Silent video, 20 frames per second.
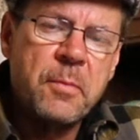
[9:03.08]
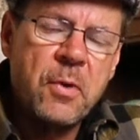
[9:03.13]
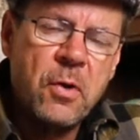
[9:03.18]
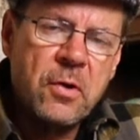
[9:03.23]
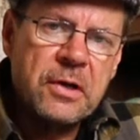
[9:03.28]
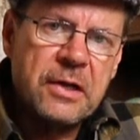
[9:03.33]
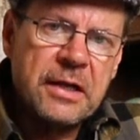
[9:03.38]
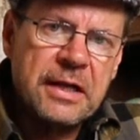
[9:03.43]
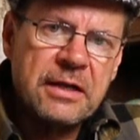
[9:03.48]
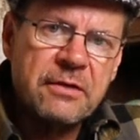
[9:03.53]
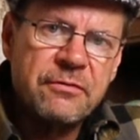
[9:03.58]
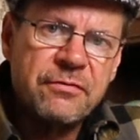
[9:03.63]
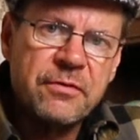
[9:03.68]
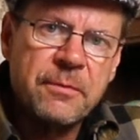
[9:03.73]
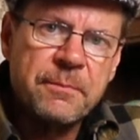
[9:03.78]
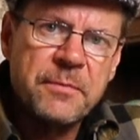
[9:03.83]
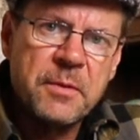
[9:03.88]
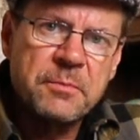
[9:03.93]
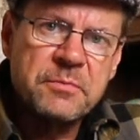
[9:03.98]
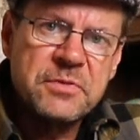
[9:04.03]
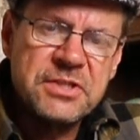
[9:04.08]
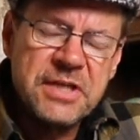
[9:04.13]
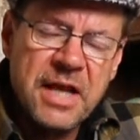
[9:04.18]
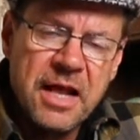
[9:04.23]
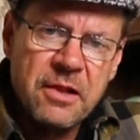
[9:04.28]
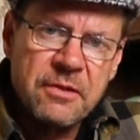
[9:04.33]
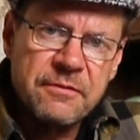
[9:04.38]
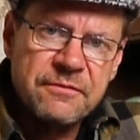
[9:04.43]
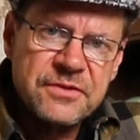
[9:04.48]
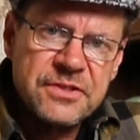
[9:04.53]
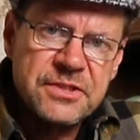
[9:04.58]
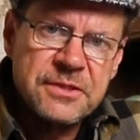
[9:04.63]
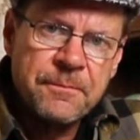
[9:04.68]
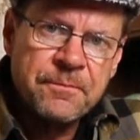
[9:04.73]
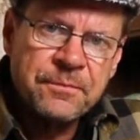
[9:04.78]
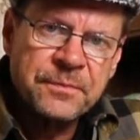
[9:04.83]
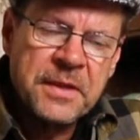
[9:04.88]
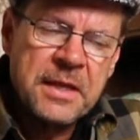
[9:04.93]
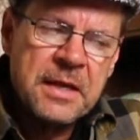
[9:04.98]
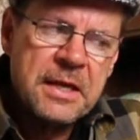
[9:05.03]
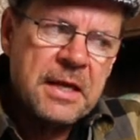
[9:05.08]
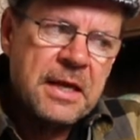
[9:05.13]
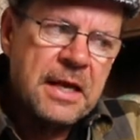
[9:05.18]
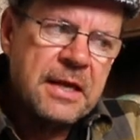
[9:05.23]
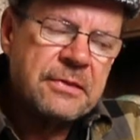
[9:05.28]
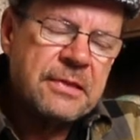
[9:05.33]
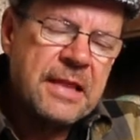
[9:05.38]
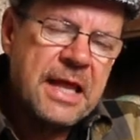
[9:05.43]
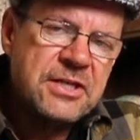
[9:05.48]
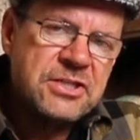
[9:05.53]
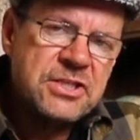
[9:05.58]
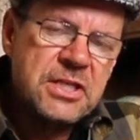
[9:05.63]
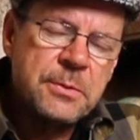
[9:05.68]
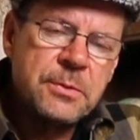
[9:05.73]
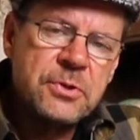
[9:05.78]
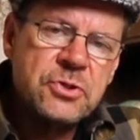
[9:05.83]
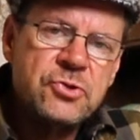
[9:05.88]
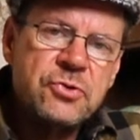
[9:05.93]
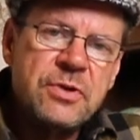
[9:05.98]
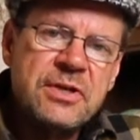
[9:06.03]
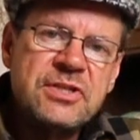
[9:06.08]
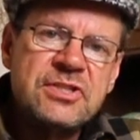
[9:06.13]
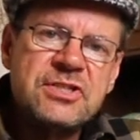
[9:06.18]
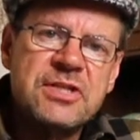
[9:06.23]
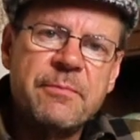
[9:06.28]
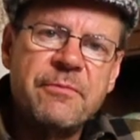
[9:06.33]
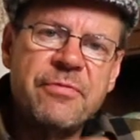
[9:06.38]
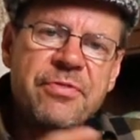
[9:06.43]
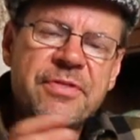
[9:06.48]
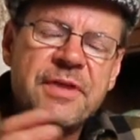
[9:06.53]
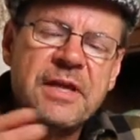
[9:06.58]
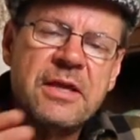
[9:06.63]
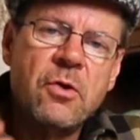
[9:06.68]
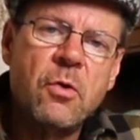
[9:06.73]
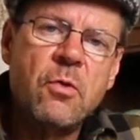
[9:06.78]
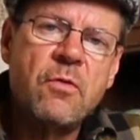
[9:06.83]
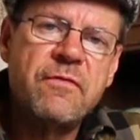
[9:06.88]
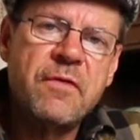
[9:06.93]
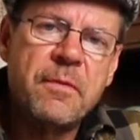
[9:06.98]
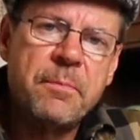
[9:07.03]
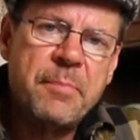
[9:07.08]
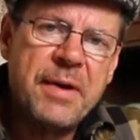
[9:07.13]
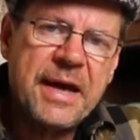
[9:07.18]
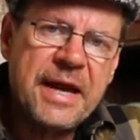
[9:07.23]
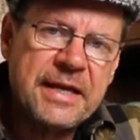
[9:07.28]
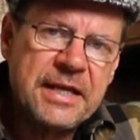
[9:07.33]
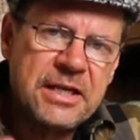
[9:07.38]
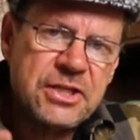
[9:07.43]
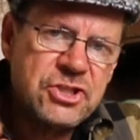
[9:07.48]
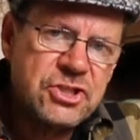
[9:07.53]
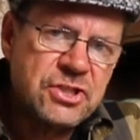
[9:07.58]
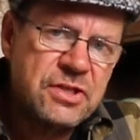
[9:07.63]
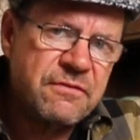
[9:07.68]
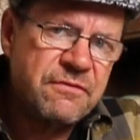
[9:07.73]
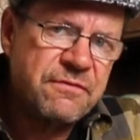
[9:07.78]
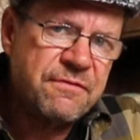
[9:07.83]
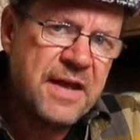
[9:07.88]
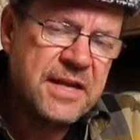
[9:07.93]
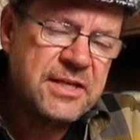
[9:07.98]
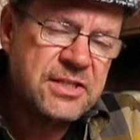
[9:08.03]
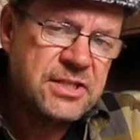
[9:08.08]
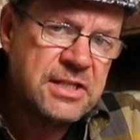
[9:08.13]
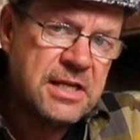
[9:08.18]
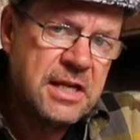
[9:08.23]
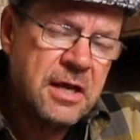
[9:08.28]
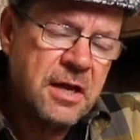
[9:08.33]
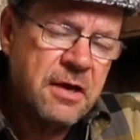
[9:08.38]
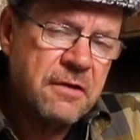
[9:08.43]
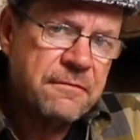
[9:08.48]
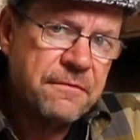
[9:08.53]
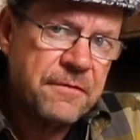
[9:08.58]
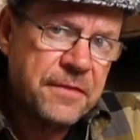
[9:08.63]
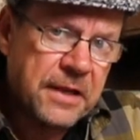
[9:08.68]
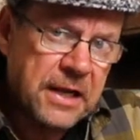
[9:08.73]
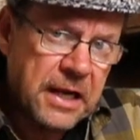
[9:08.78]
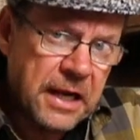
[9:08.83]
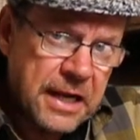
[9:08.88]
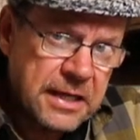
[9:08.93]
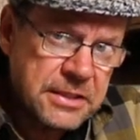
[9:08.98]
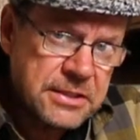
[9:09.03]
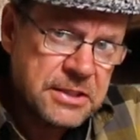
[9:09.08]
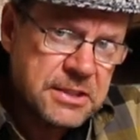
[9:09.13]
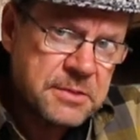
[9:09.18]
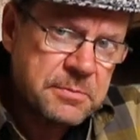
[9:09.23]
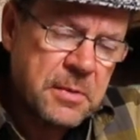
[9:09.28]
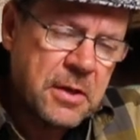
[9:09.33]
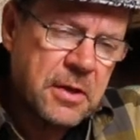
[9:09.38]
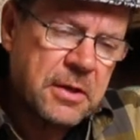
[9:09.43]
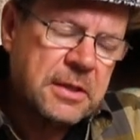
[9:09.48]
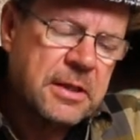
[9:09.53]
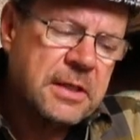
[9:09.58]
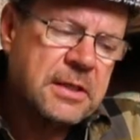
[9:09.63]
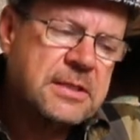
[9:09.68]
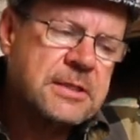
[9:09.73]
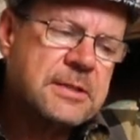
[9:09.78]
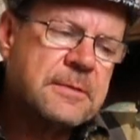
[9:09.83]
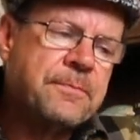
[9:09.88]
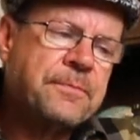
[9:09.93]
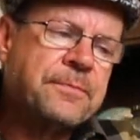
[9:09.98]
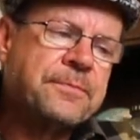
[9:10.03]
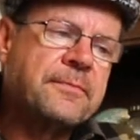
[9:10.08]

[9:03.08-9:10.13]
bottling from themselves, unless they were doing something overpackaged and fancy for the collector's market.